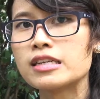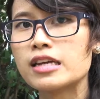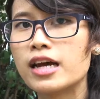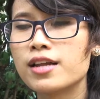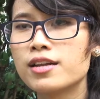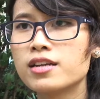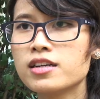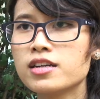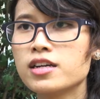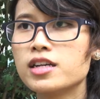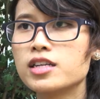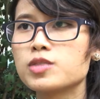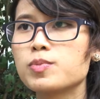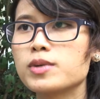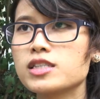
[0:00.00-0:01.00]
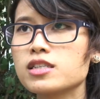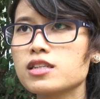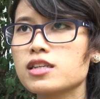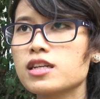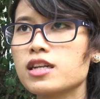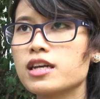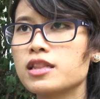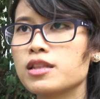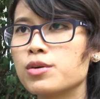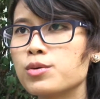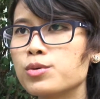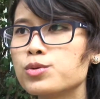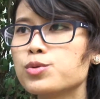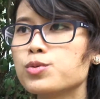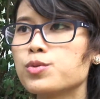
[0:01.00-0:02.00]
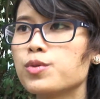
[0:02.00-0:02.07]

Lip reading: and especially like those